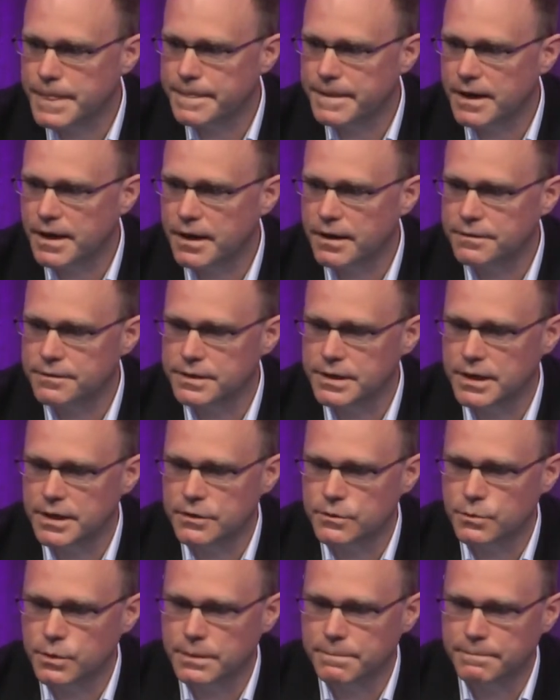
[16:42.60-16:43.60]
and the
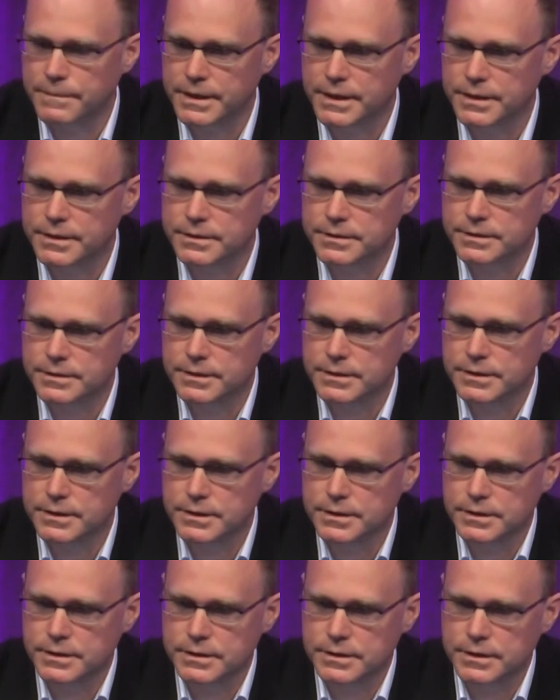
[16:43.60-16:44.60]
equipment
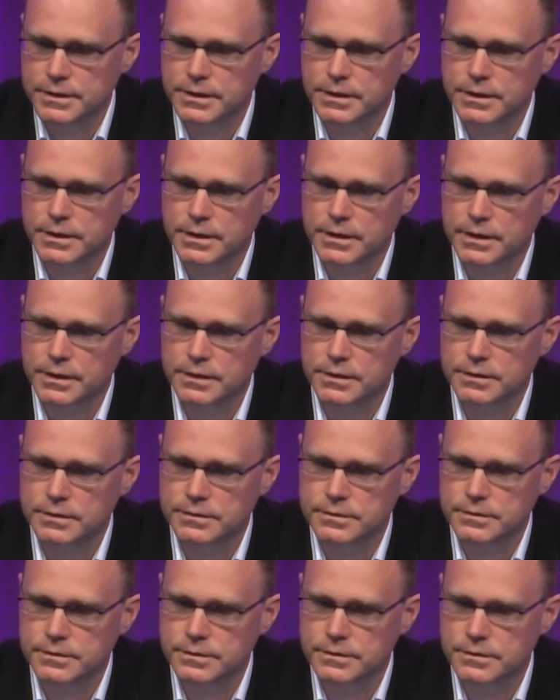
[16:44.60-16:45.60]
and
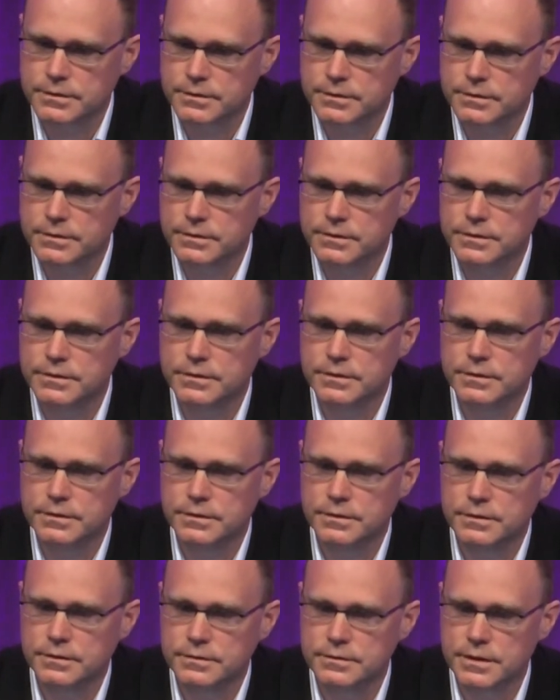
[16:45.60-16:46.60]

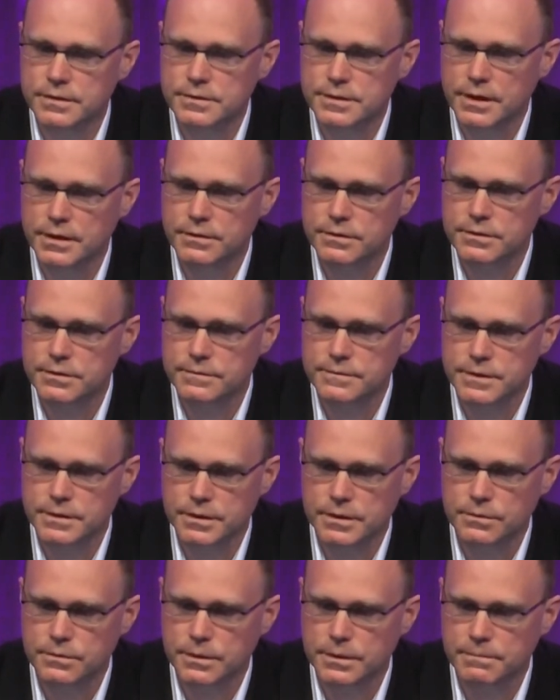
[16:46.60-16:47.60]
the status of the
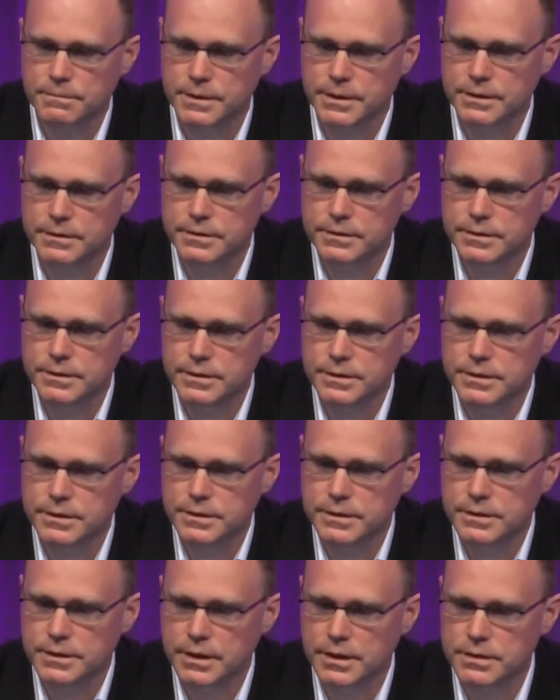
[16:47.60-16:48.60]
equipment,
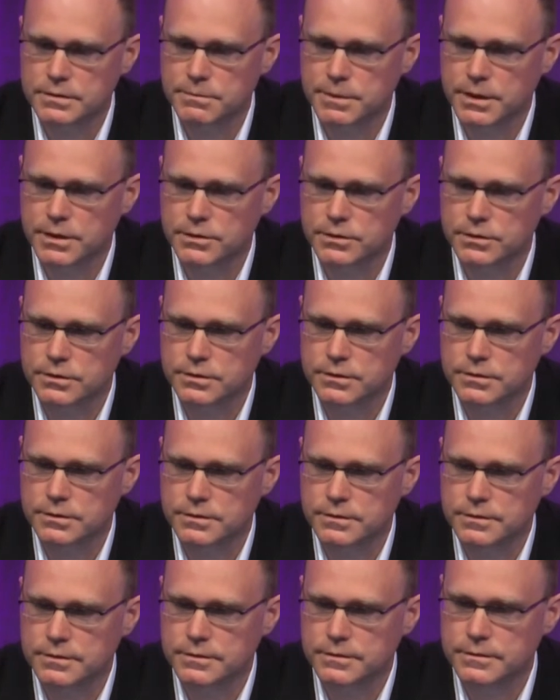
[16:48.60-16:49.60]
as mentioned.
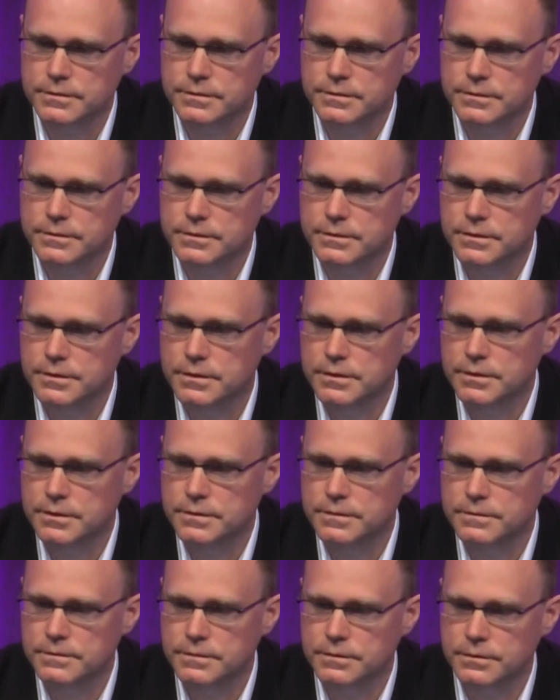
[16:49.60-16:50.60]

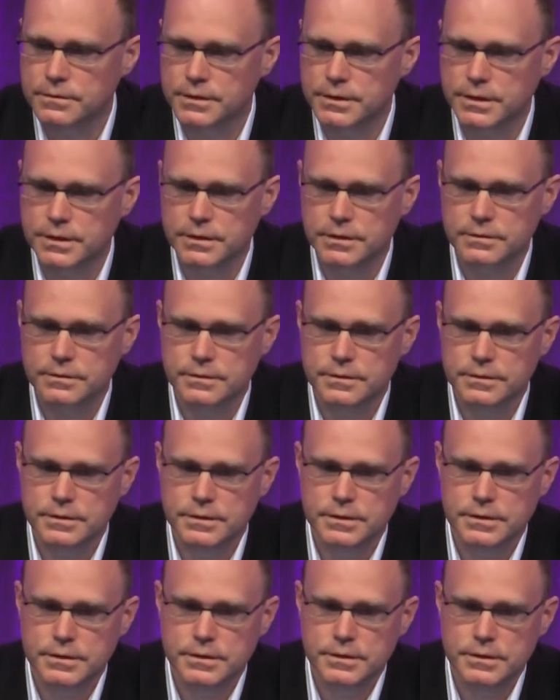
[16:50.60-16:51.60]
For here,
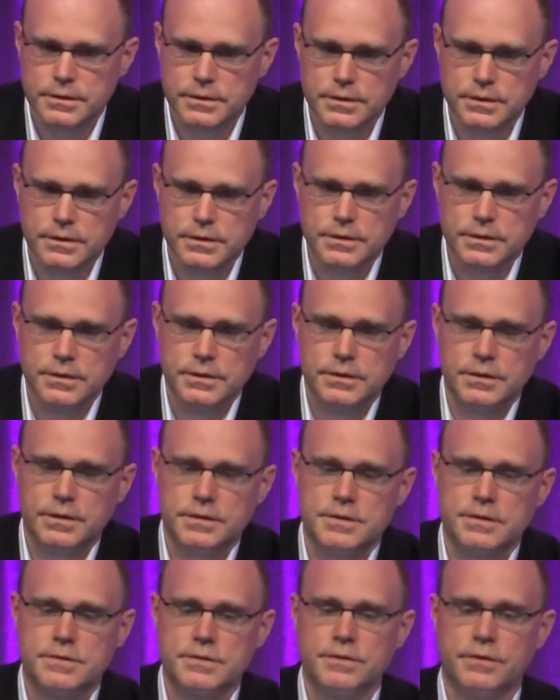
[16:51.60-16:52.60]

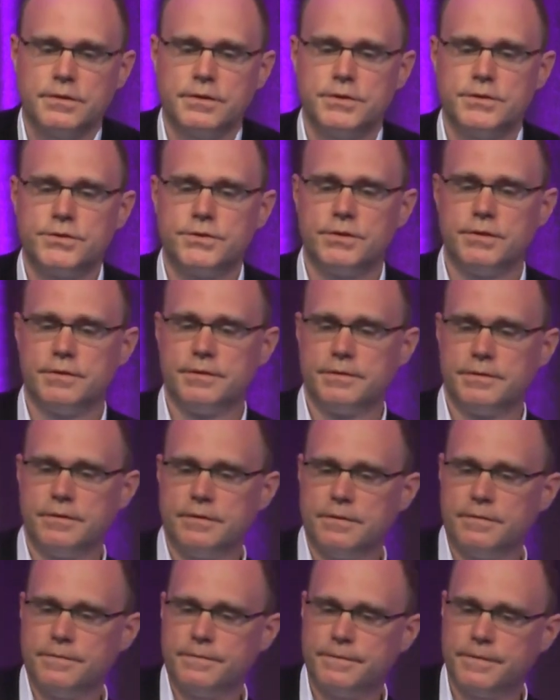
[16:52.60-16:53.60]
it's a storage
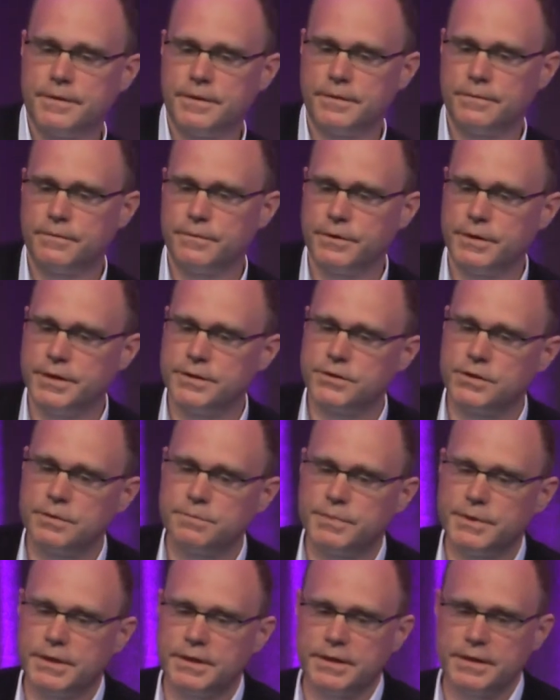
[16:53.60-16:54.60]
of for engine
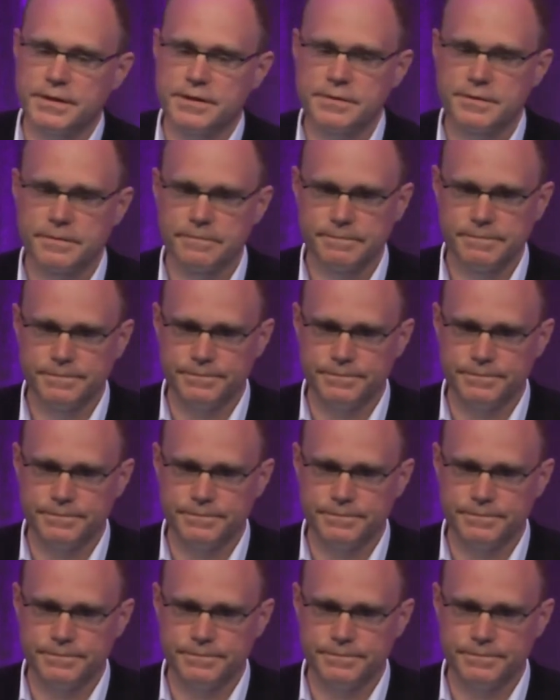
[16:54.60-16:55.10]
parts.